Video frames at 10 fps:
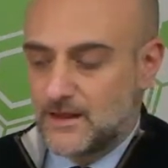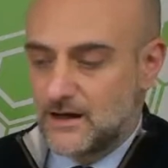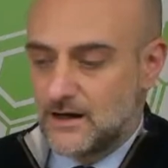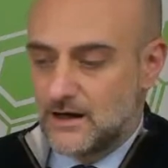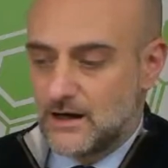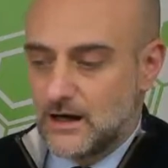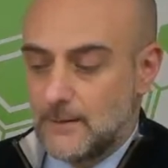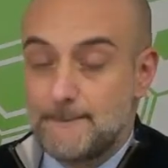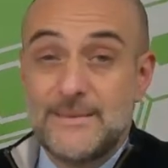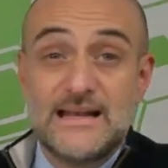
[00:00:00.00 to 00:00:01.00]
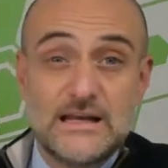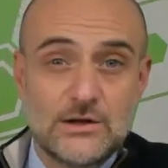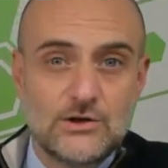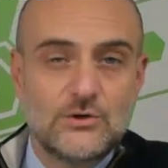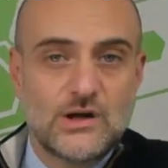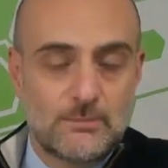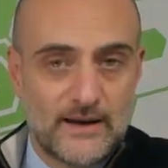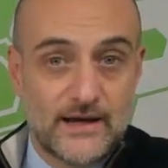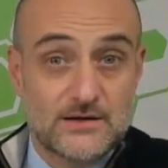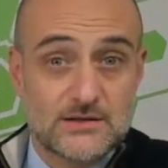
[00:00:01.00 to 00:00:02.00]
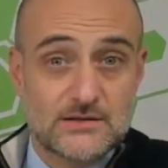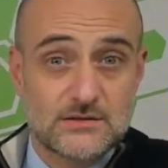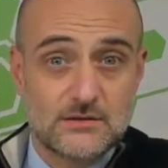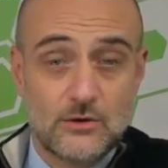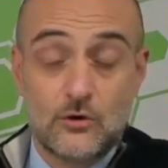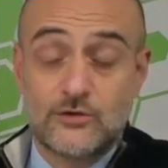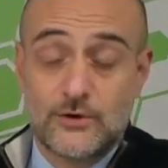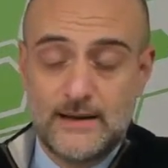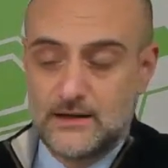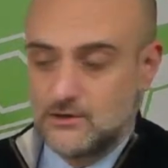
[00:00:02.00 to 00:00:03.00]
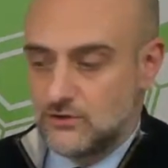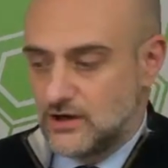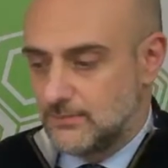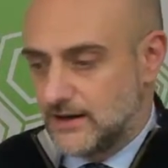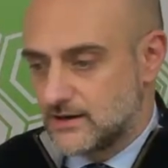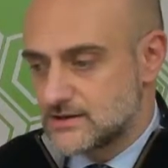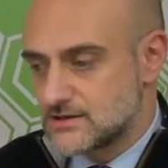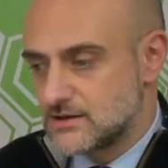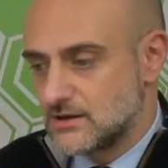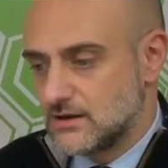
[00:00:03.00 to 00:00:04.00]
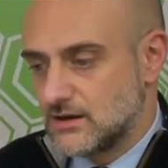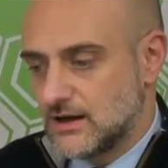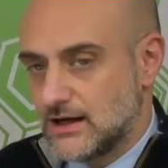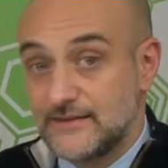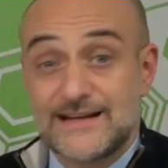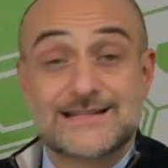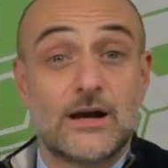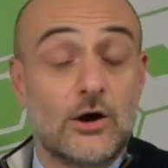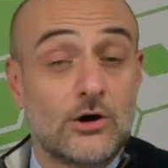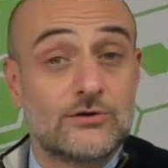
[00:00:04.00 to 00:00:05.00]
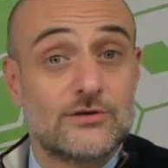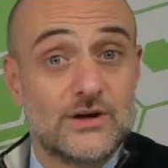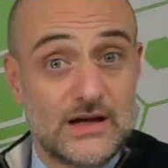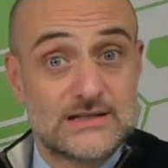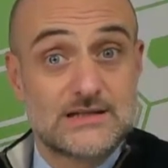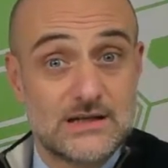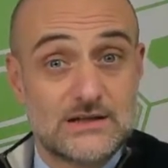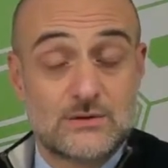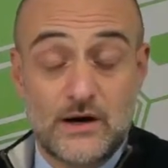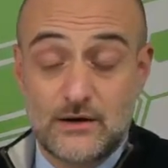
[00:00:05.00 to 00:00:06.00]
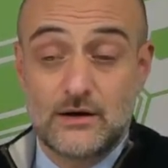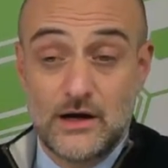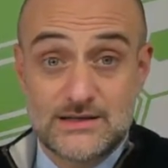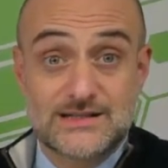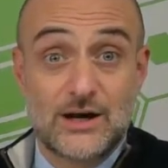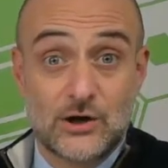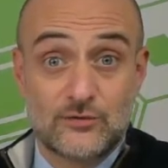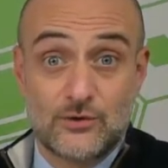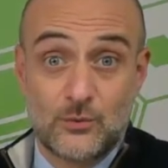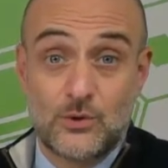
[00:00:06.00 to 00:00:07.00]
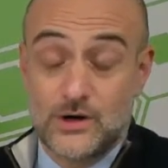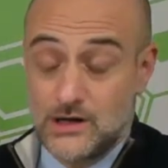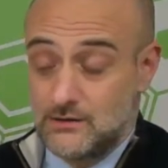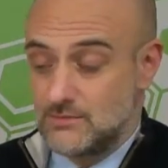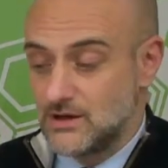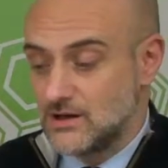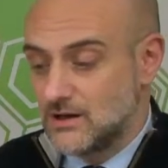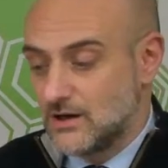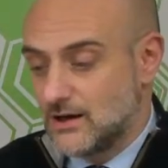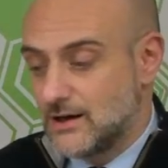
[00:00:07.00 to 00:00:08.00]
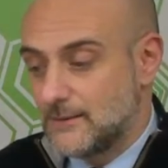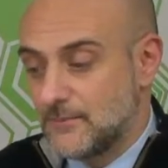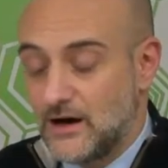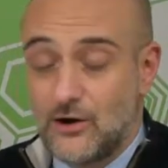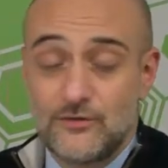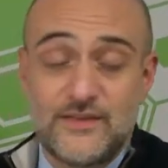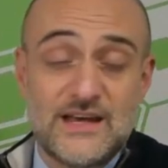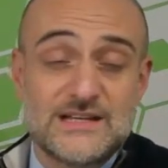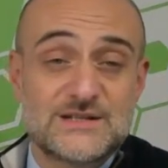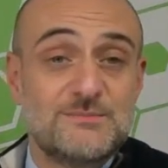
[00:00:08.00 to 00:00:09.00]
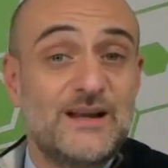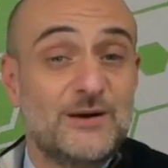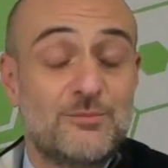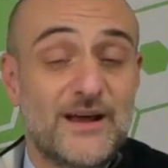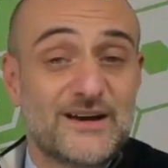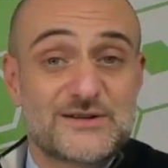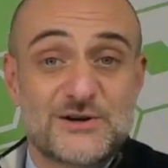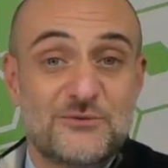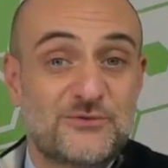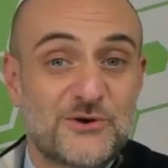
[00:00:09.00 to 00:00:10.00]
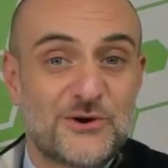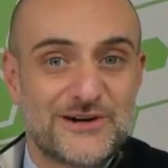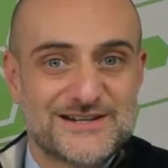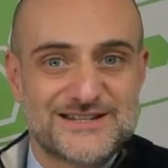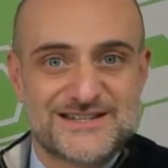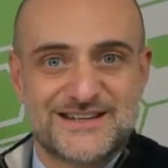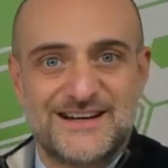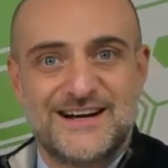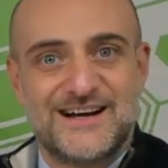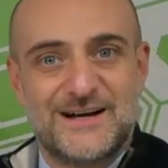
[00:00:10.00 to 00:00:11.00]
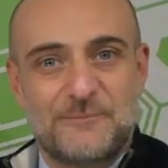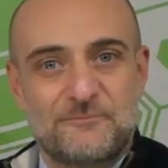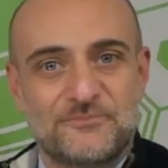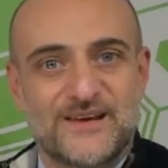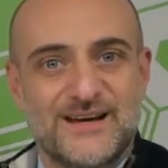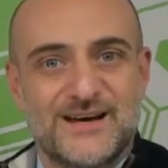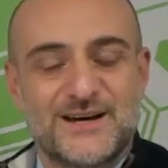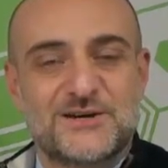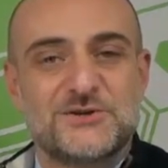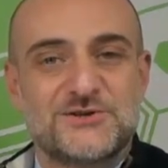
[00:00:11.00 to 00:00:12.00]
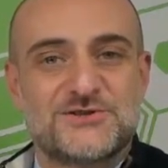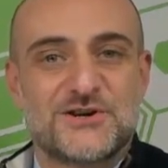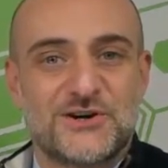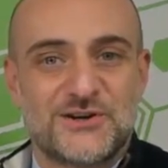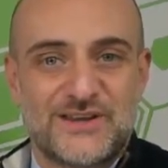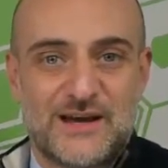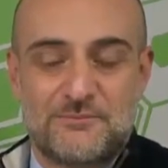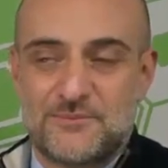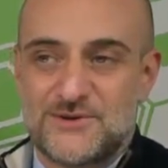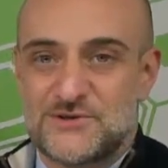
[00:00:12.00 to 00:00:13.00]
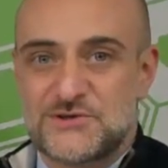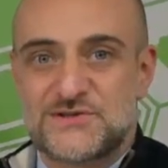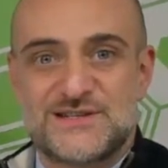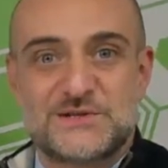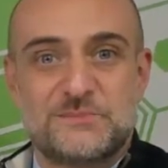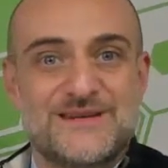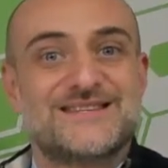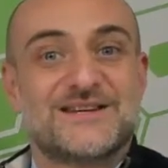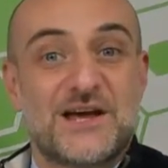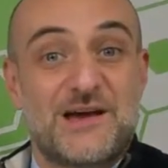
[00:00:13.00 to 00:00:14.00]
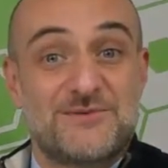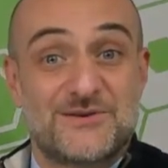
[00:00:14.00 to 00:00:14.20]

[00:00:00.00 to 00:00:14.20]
1 million unique players, over 1 million unique players. That's a lot. It's a lot for a war game. Of these 1 million players, of course, a good chunk of them just dismissed the game